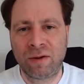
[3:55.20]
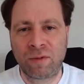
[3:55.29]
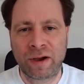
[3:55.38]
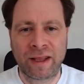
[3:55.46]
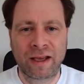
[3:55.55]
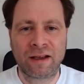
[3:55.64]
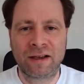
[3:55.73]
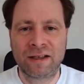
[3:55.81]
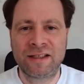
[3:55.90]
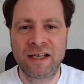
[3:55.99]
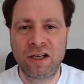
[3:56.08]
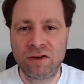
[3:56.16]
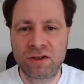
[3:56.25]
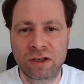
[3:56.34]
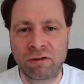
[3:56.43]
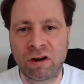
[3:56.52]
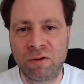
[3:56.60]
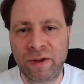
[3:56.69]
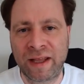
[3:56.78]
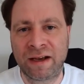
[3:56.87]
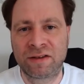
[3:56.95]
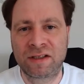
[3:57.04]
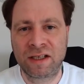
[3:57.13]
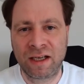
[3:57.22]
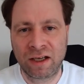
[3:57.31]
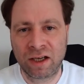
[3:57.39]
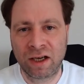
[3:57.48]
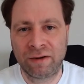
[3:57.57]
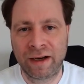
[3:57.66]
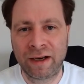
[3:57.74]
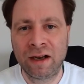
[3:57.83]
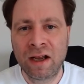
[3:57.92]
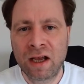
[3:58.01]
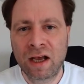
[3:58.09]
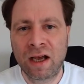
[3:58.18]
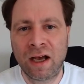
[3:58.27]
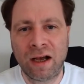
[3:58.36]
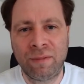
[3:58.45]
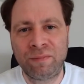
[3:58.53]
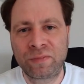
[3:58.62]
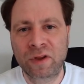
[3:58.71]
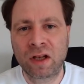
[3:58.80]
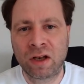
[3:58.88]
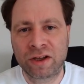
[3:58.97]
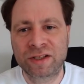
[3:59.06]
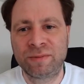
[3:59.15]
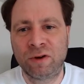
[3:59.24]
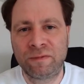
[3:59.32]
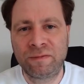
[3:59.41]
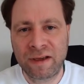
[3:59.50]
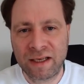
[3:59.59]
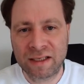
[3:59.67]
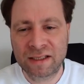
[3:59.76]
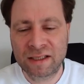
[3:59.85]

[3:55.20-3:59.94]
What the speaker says: where they can continue to grow without incurring lots more fees.